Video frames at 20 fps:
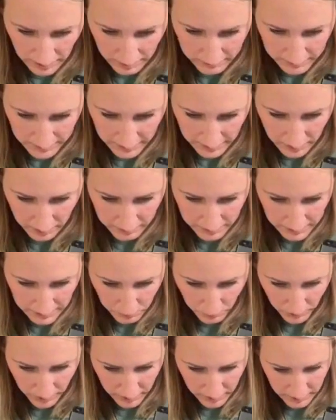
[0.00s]
I'm going to come
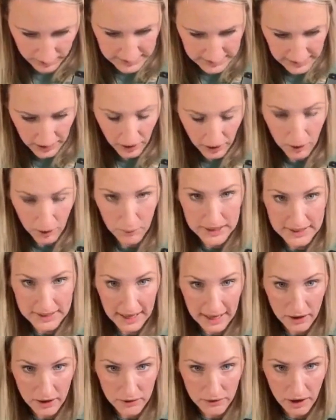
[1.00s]
in where, see how I
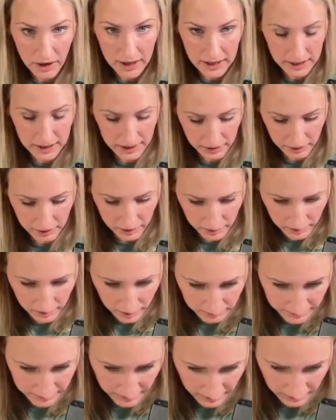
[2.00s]
went down right
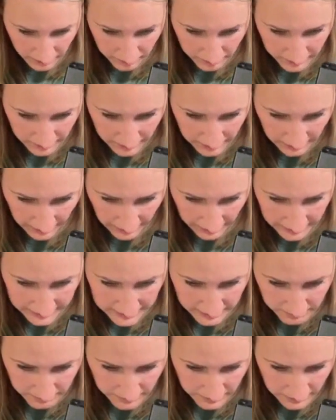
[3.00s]
here? I'm going to come in and
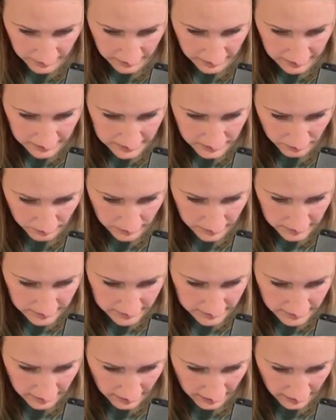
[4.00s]
add some thickness on
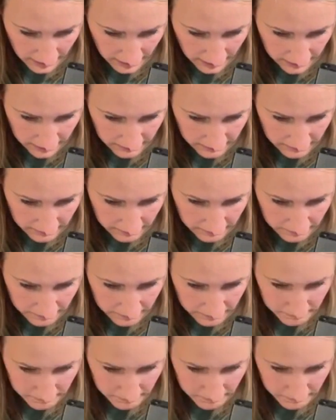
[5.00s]
this side.
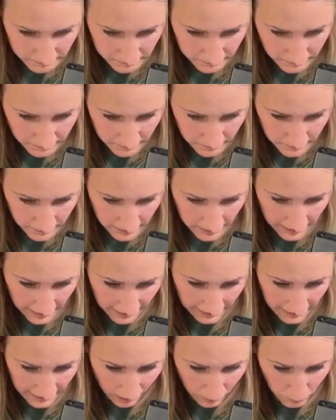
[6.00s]

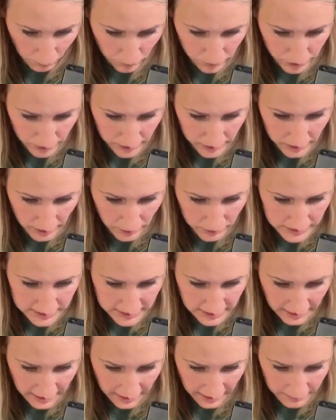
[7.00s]
And I want you to notice
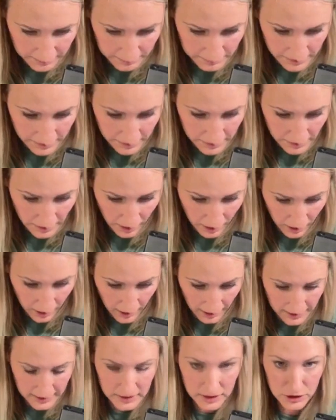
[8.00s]
that I am
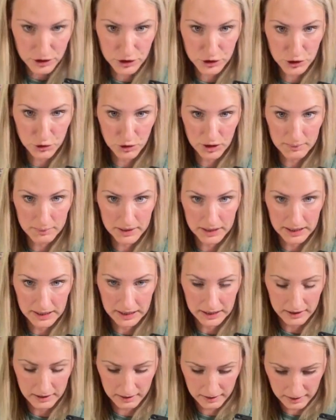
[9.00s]
not
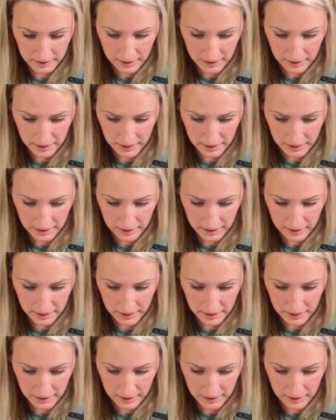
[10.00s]
scribbling.